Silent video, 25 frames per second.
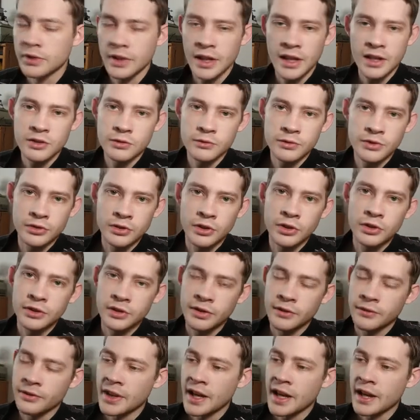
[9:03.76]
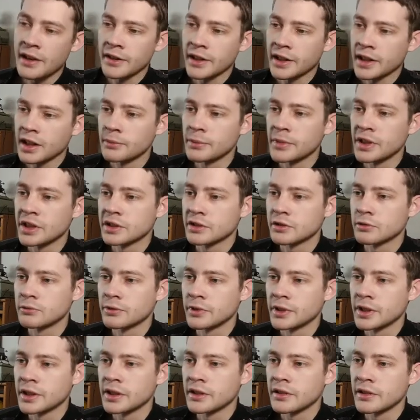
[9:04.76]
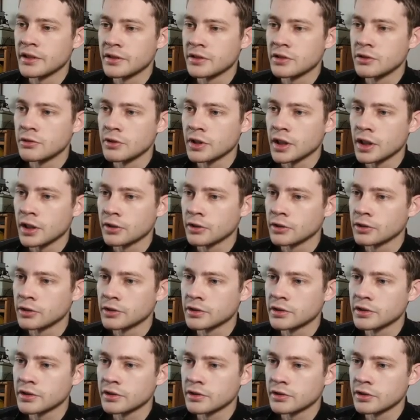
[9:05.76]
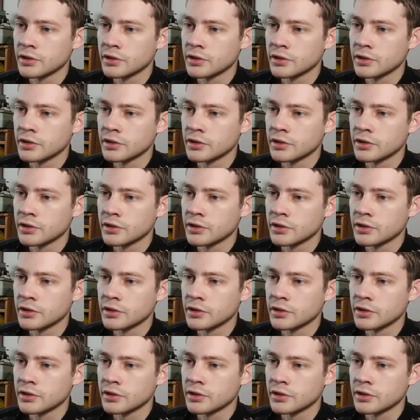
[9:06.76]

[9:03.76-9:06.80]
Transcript: as a result of that, like I mentioned, we're getting these new colors.